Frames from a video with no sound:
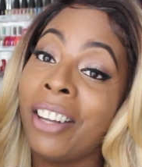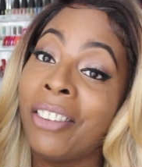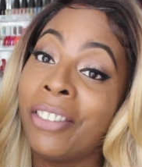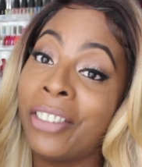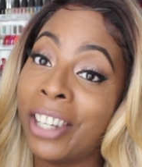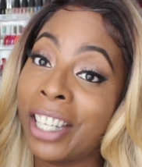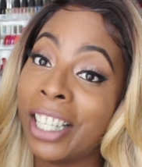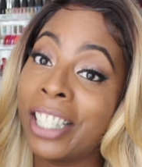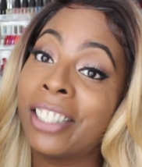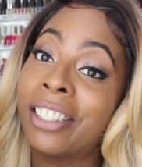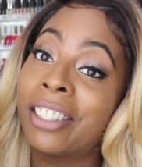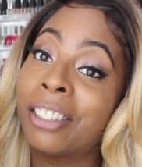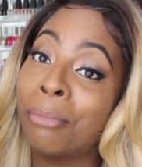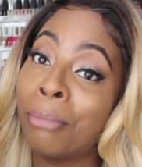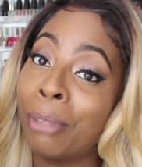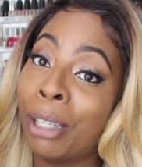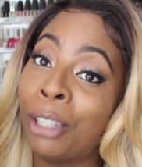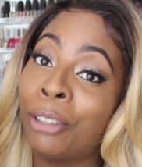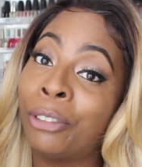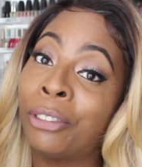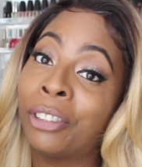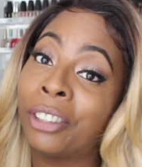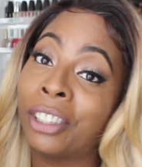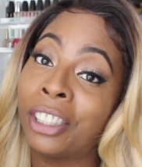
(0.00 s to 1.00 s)
this
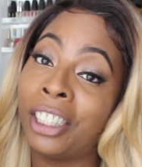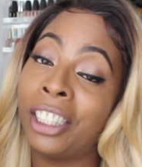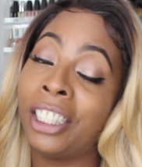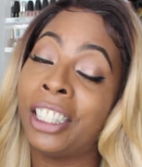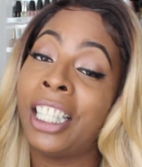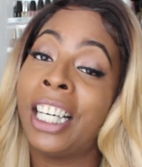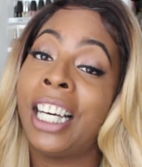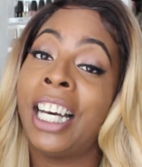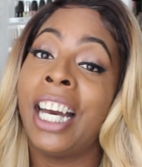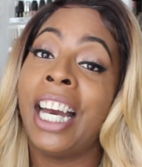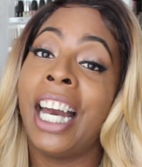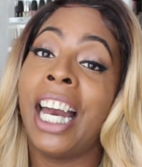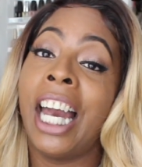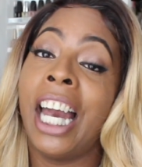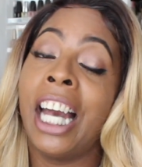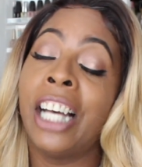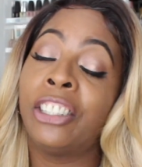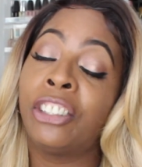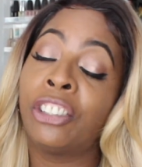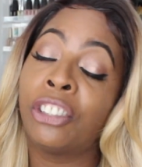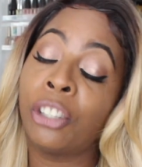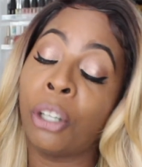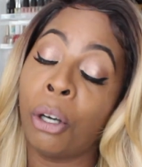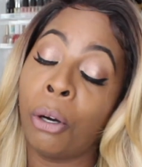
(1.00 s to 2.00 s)
smells good,
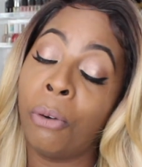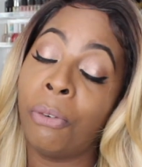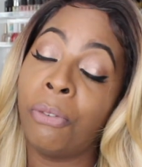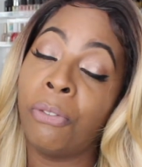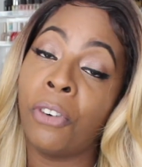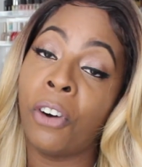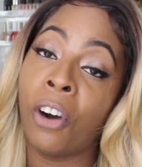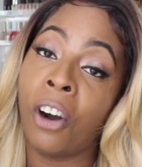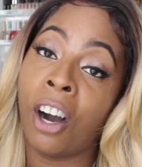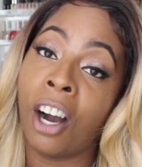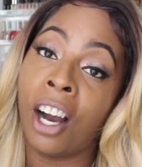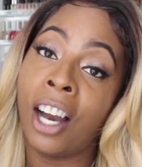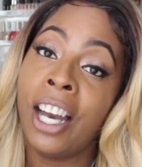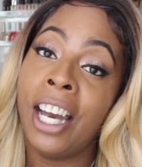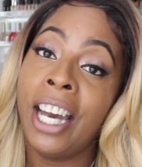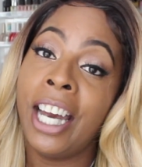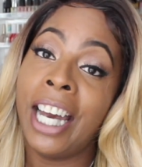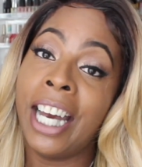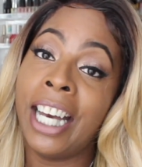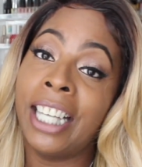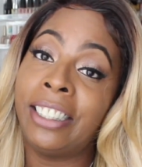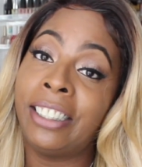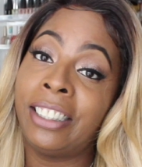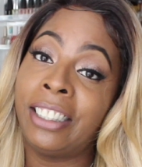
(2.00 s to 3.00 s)
and so far
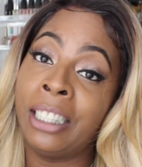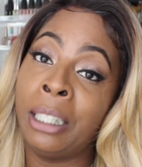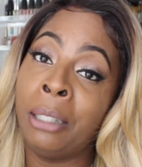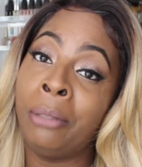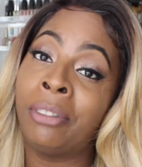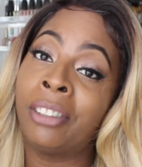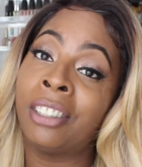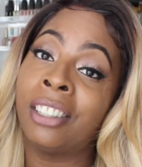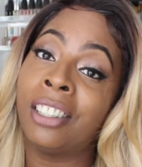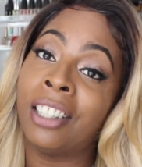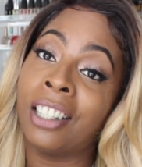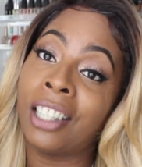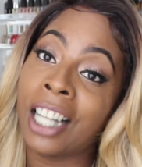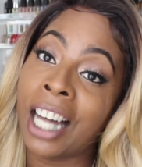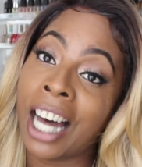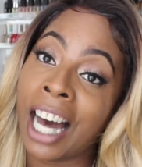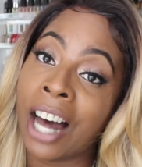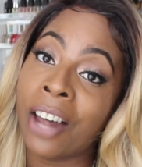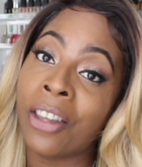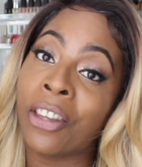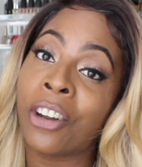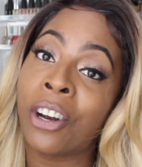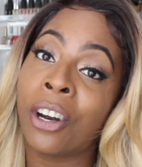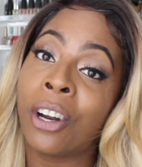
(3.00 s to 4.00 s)
it seems to
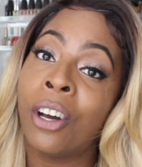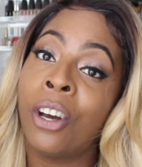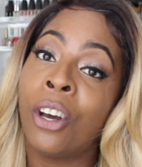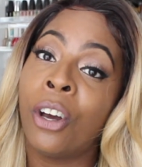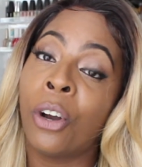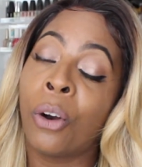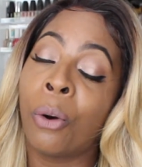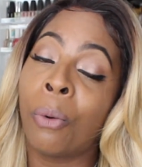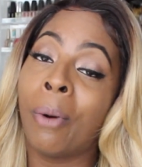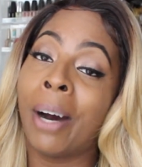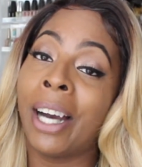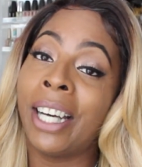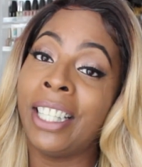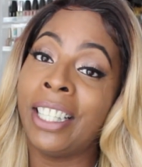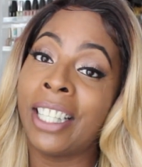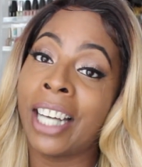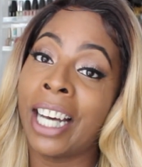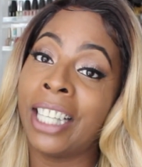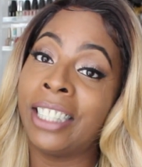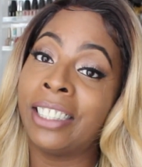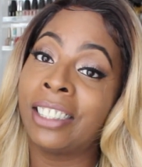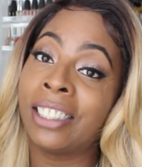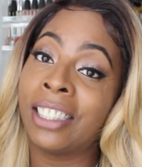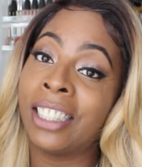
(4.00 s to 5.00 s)
lather quite
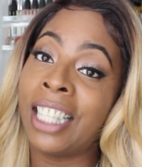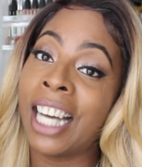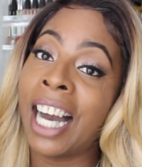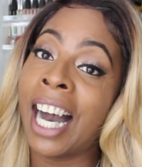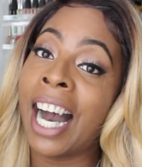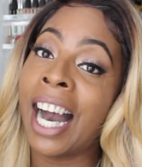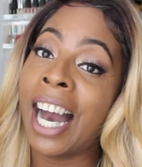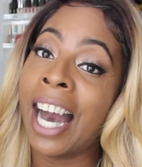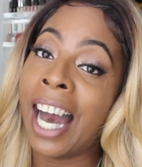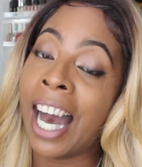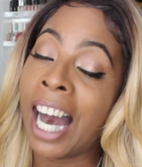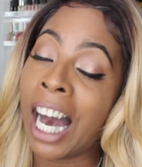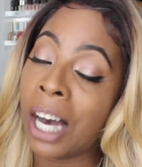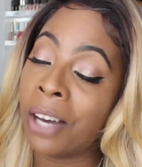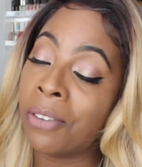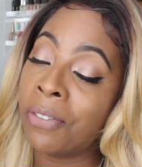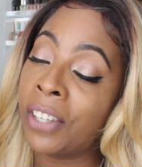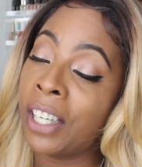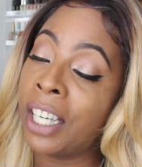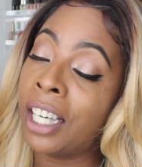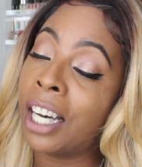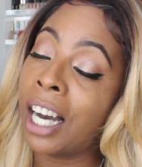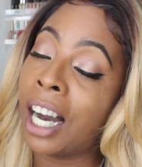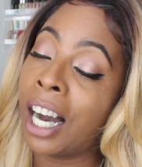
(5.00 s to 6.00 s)
nicely. I
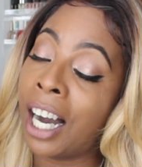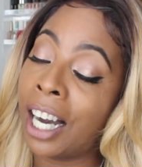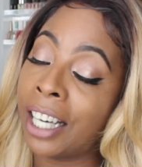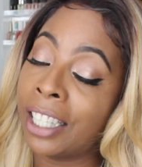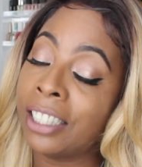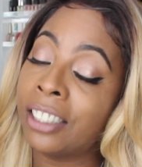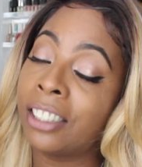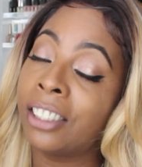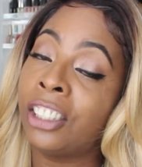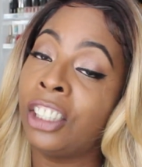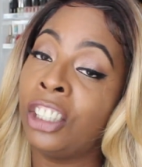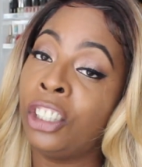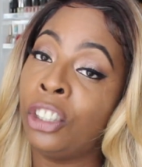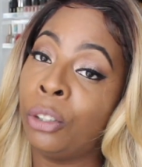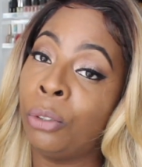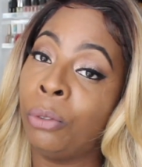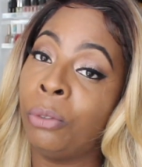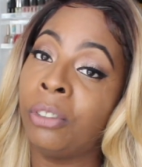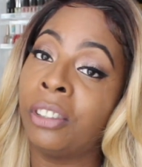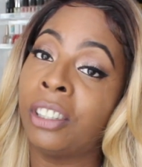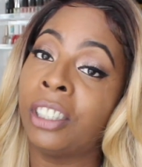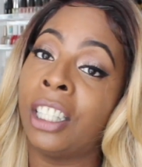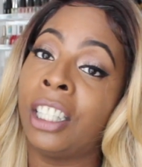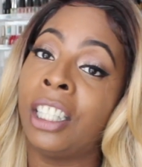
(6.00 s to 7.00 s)
haven't honestly
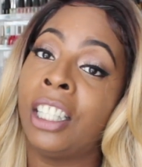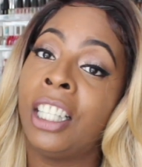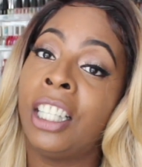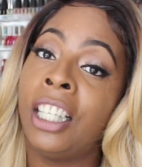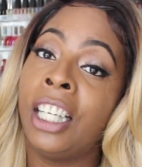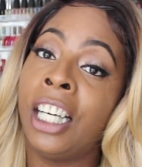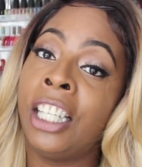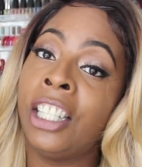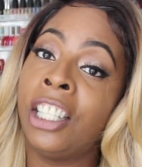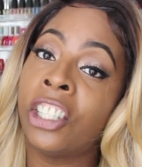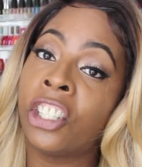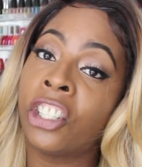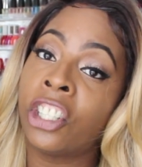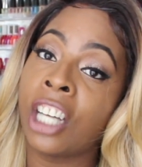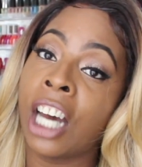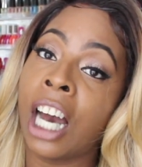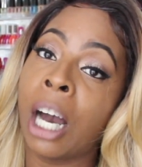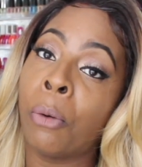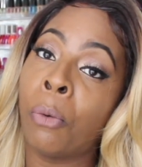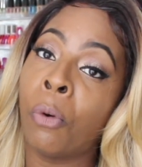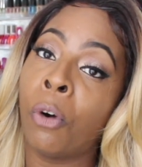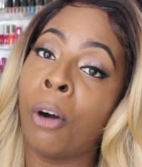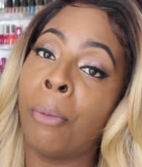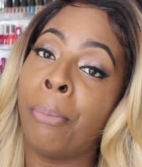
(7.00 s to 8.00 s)
used it in the
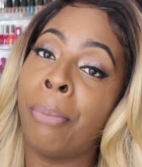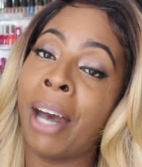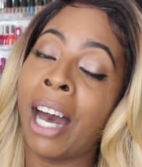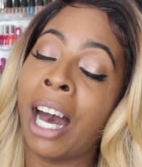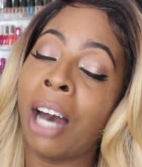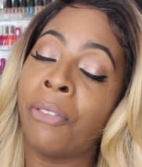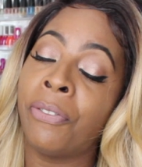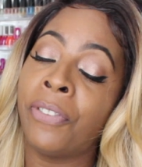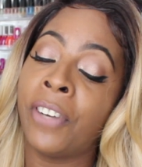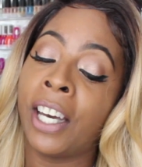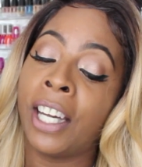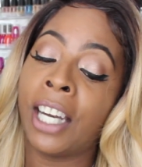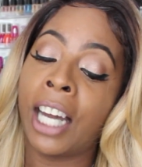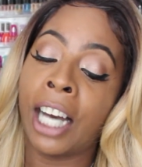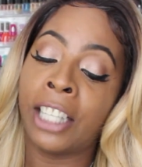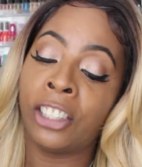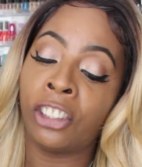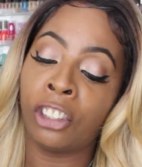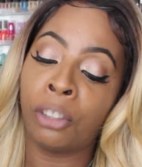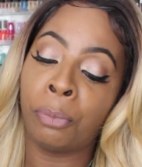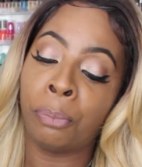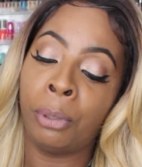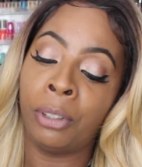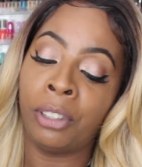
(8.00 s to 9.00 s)
shower or bath yet. I
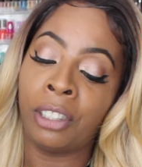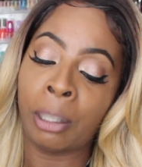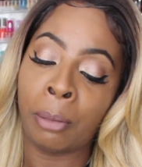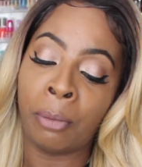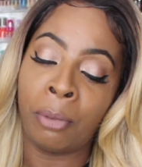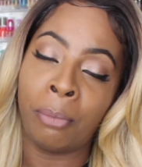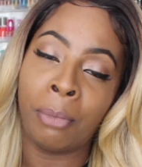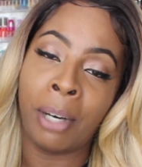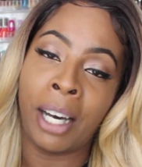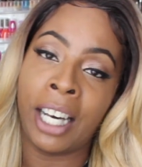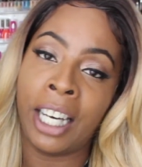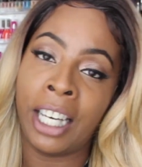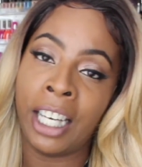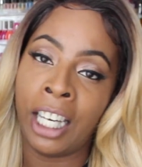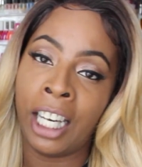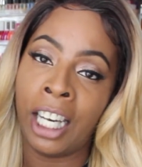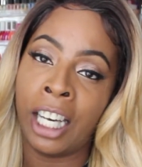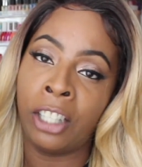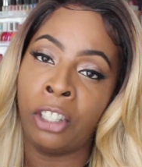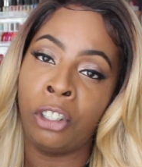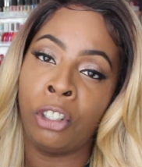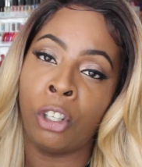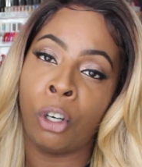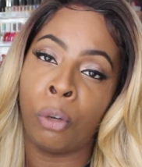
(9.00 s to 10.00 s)
just put some in my
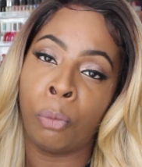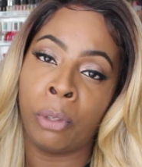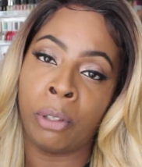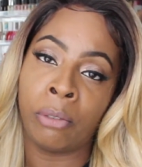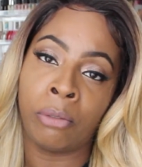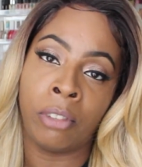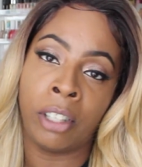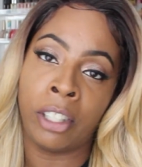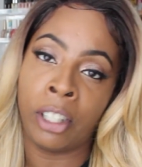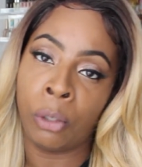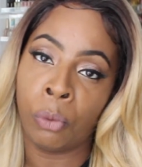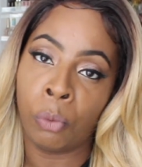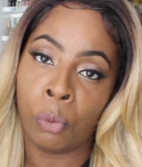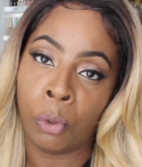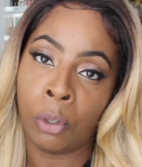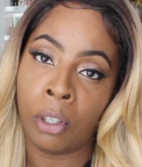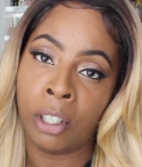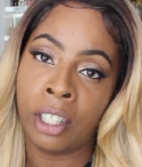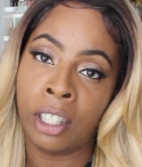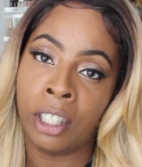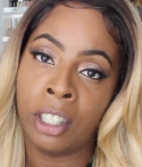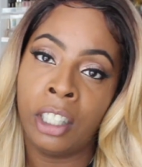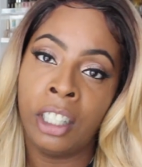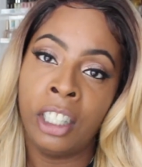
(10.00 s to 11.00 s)
hand, you know, with running
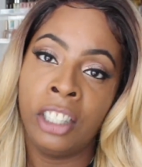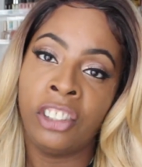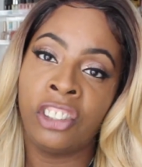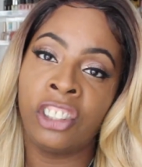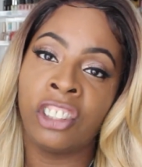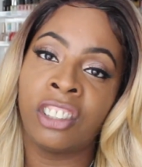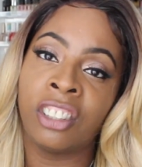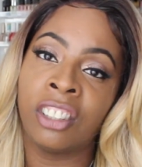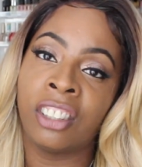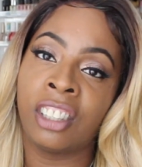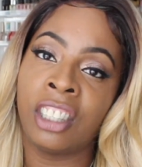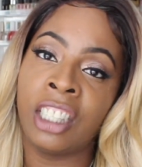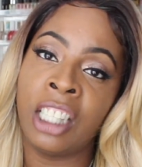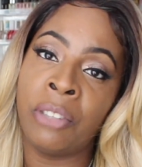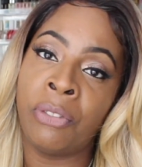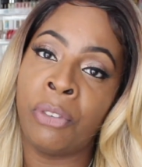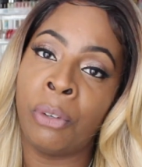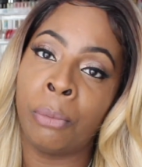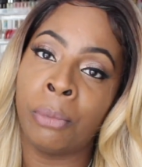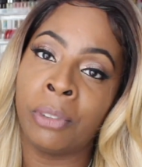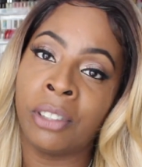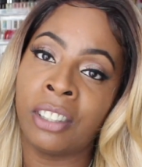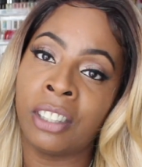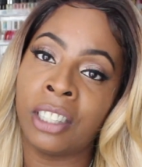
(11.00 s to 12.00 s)
water, just to see if
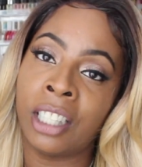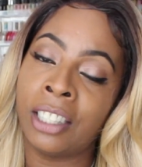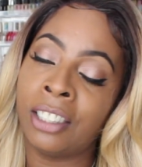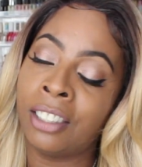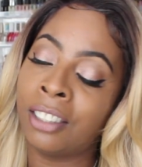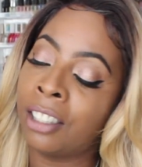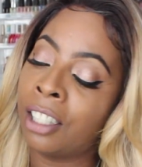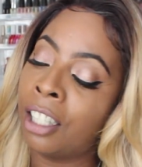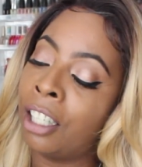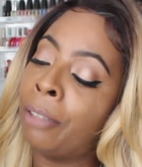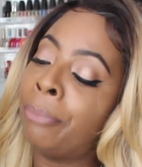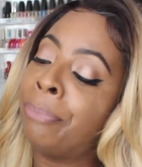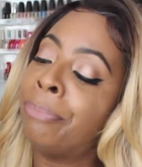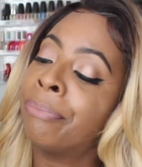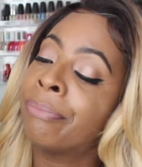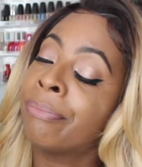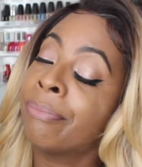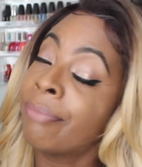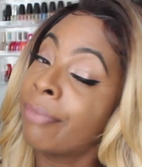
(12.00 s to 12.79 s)
it was suds up,